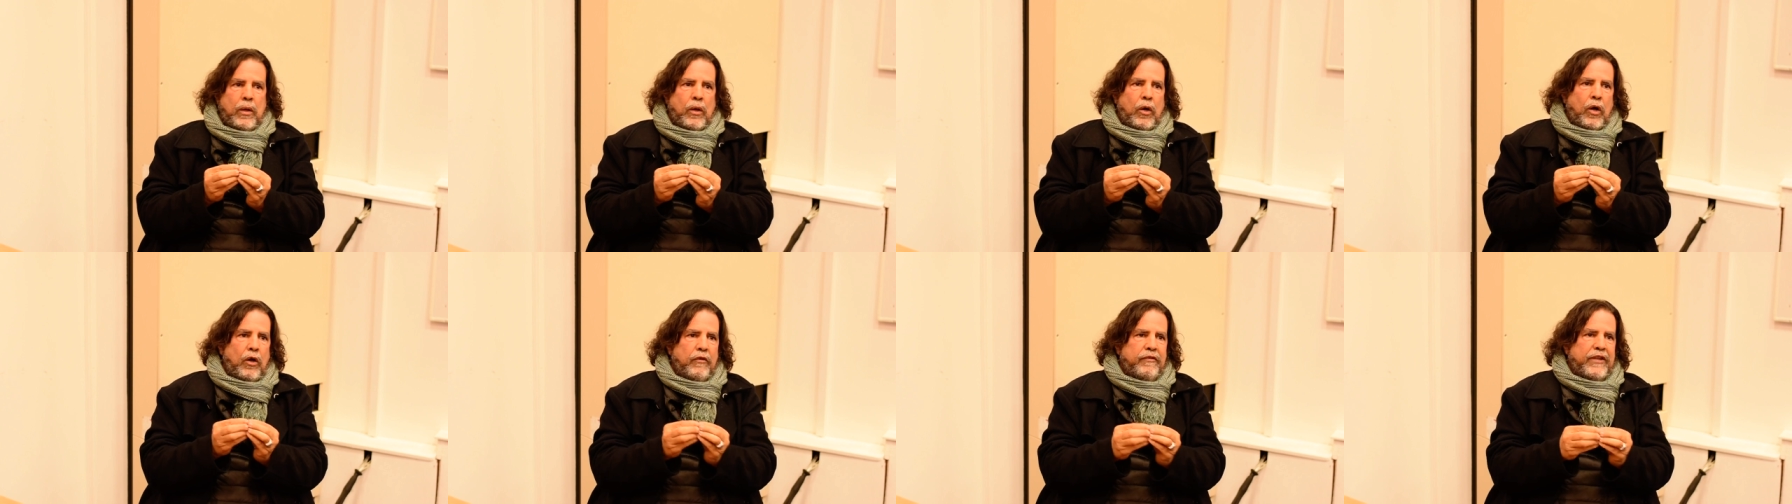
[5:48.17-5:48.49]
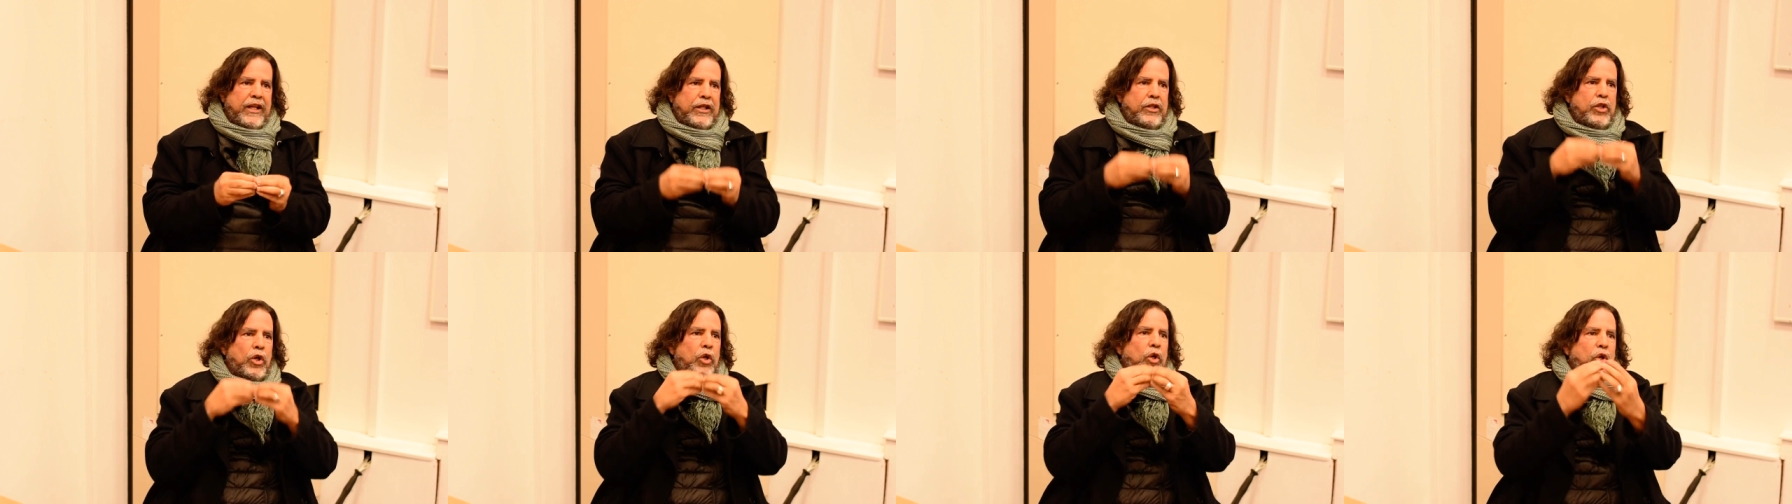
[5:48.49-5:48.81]
of
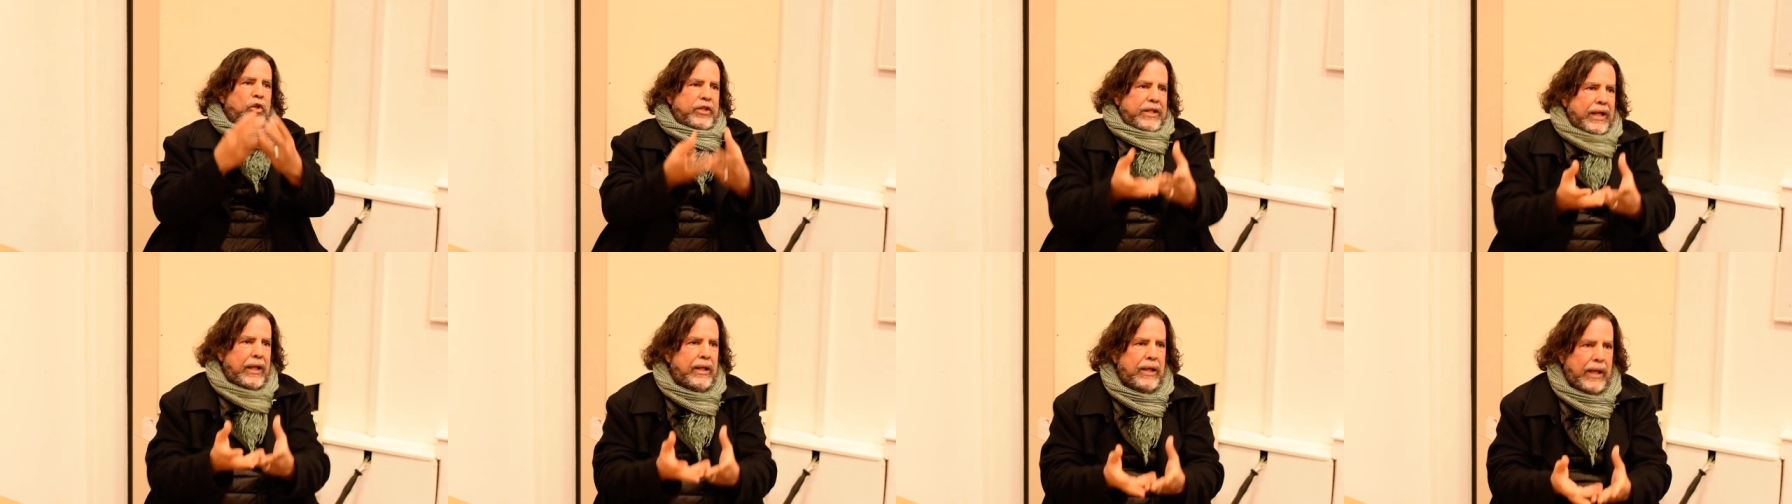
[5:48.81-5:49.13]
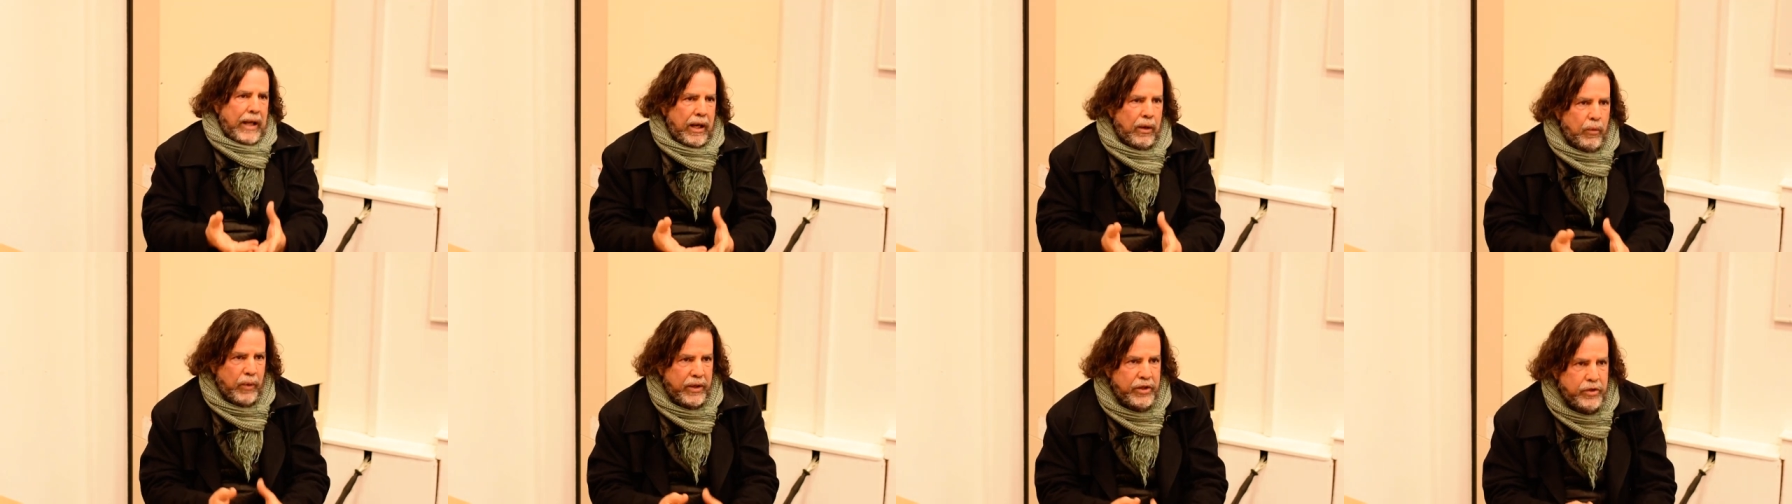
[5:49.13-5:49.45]
the theological
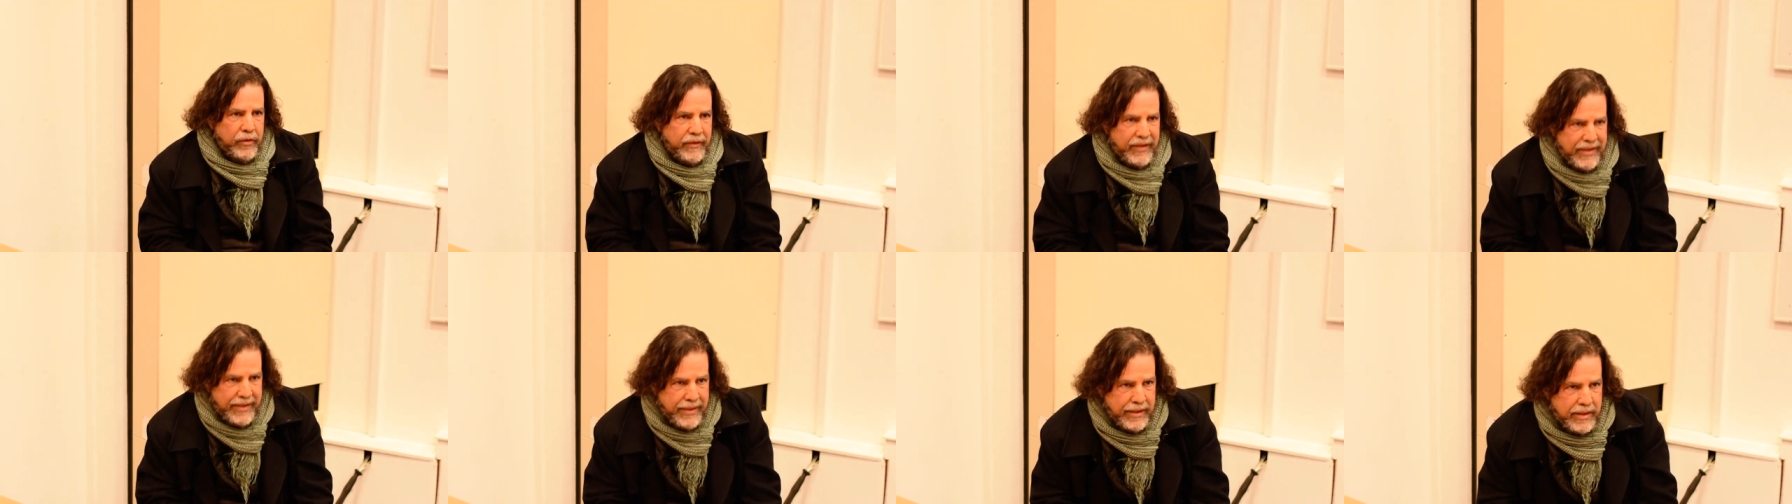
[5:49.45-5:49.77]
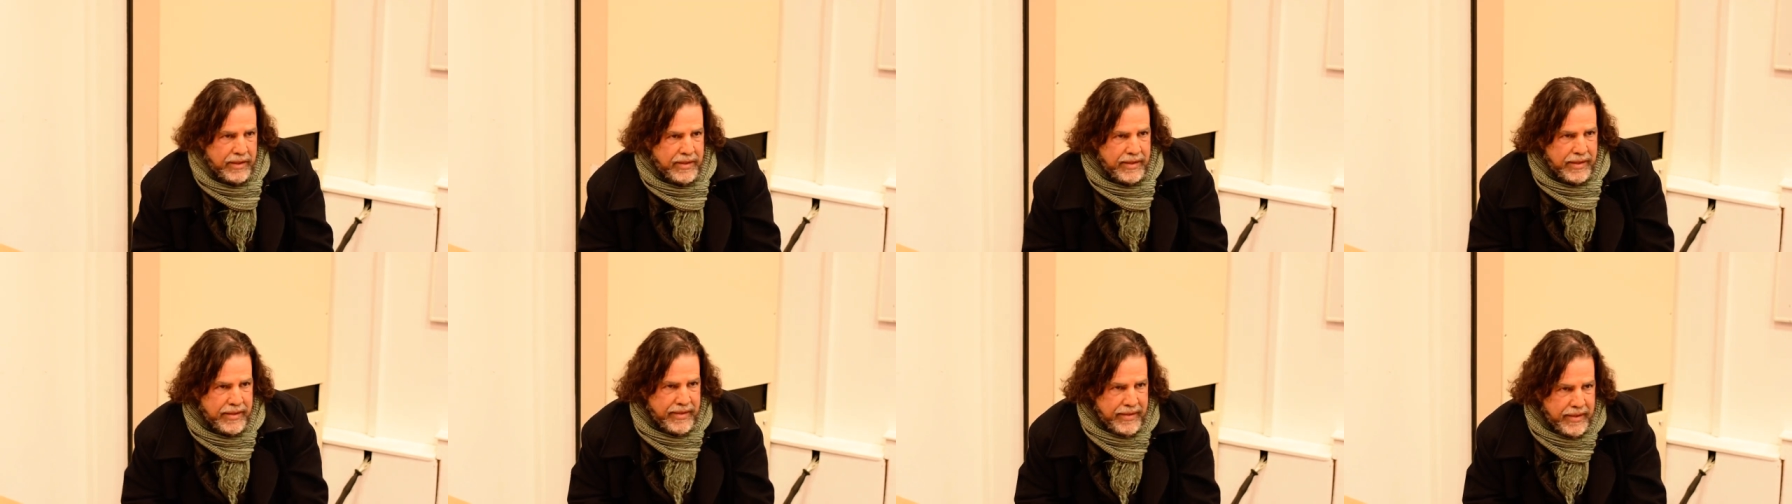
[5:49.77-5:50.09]
language of the
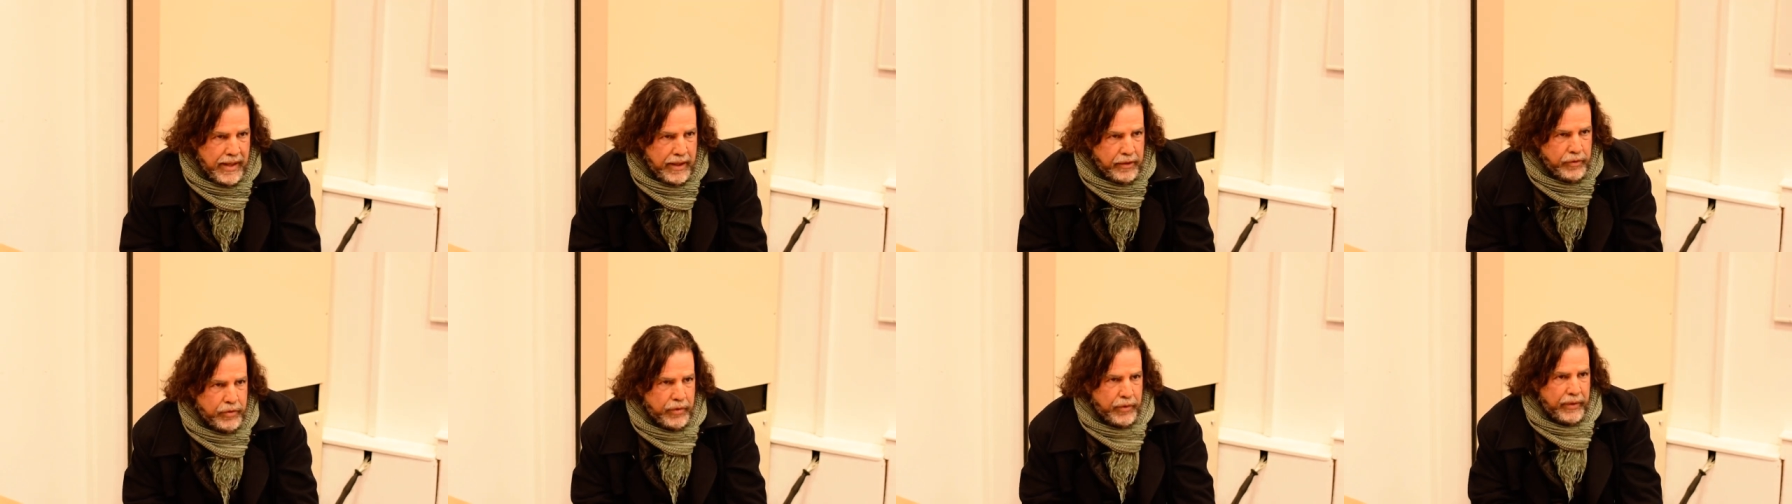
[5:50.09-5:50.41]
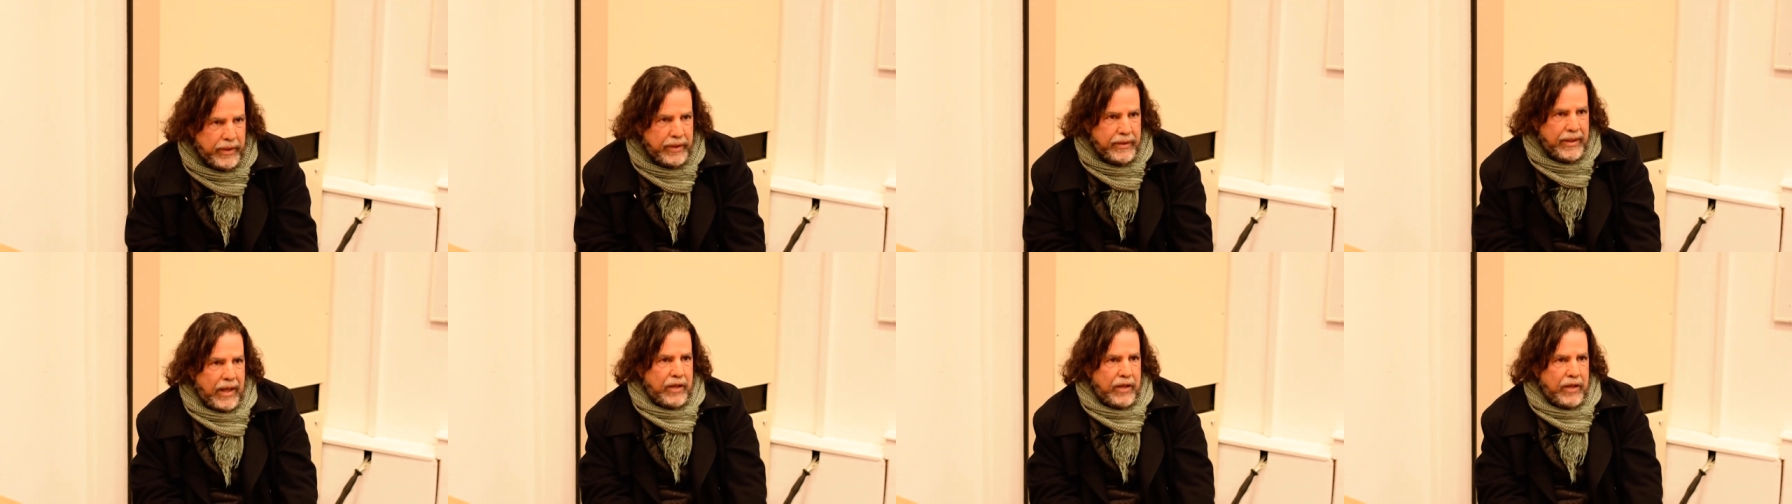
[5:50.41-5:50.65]
16th century.